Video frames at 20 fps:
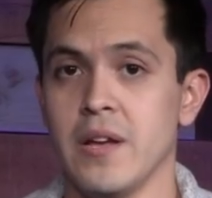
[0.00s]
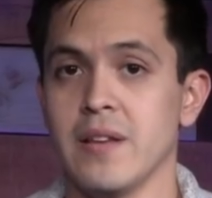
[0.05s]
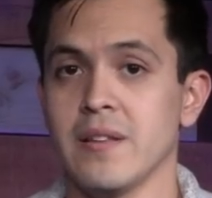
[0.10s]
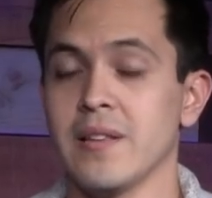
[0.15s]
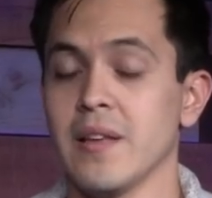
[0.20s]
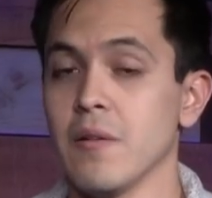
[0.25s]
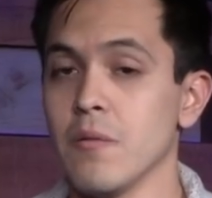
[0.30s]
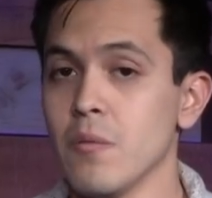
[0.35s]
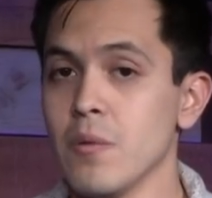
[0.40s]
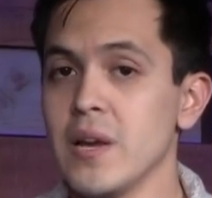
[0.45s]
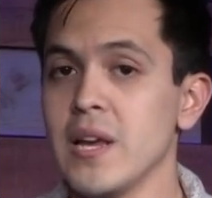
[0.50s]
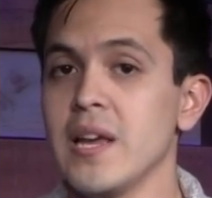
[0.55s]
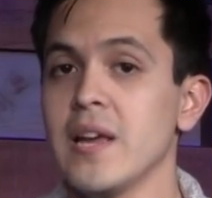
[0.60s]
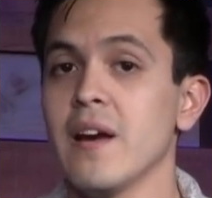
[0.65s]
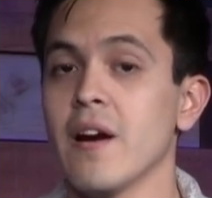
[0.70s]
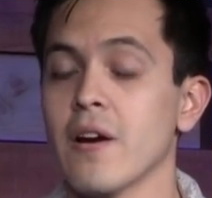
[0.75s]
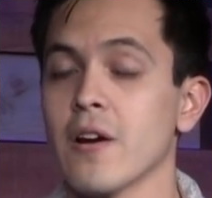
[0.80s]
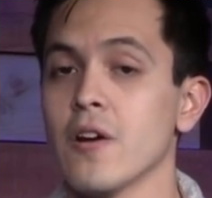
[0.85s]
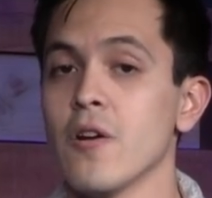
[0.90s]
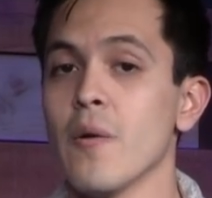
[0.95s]
that
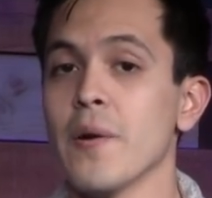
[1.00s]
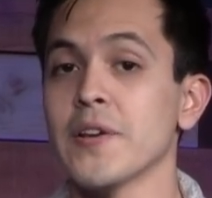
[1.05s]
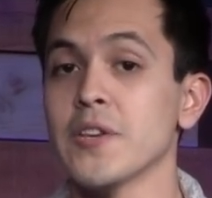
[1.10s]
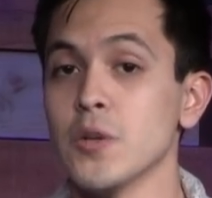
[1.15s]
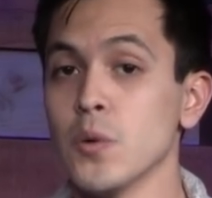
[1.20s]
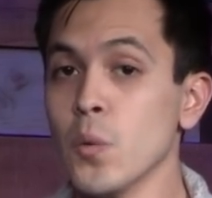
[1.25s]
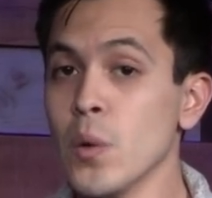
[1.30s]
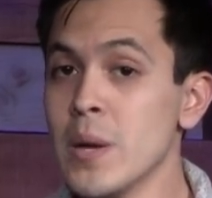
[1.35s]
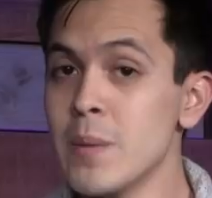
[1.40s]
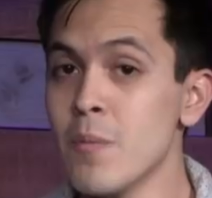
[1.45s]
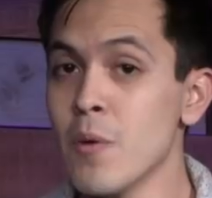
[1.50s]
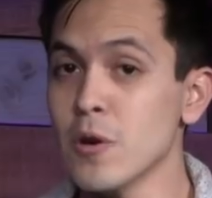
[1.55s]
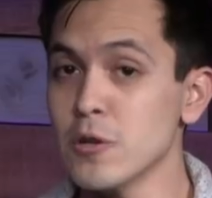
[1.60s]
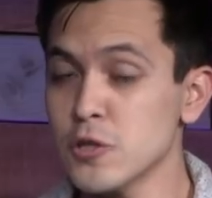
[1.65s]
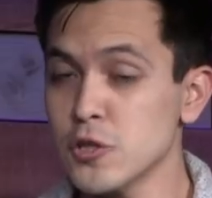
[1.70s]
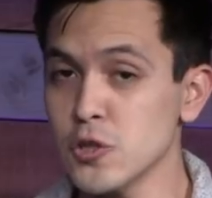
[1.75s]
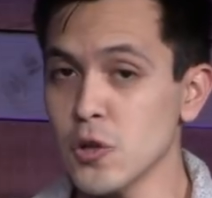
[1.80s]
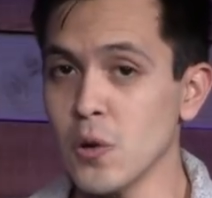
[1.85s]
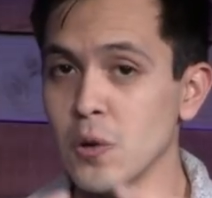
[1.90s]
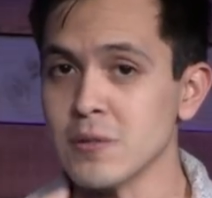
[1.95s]
we are going to win more
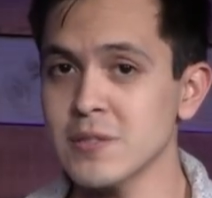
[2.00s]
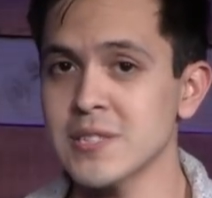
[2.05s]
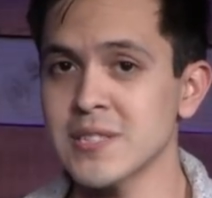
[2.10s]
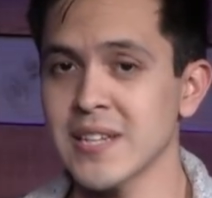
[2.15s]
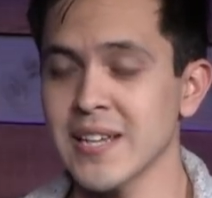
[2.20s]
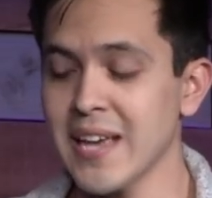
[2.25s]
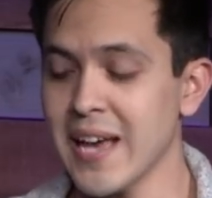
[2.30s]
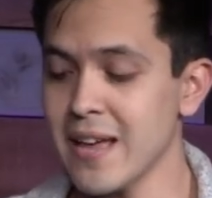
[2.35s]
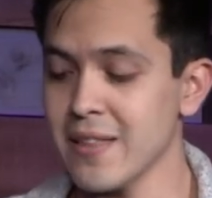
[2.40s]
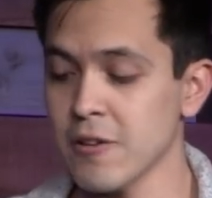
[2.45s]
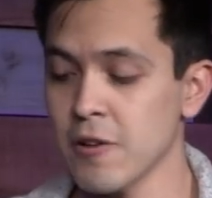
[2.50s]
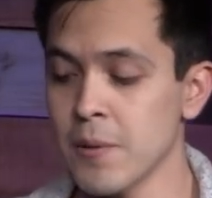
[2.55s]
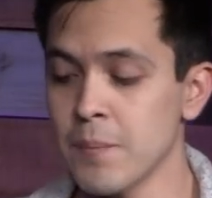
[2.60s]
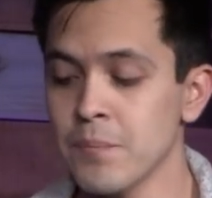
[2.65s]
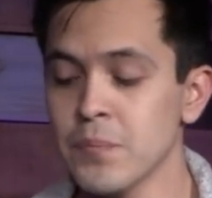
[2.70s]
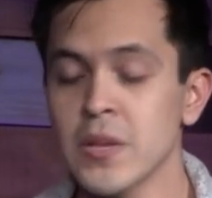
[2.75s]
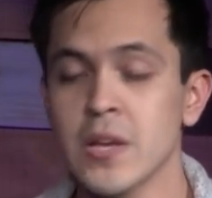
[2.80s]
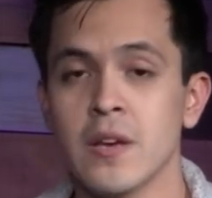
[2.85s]
souls together.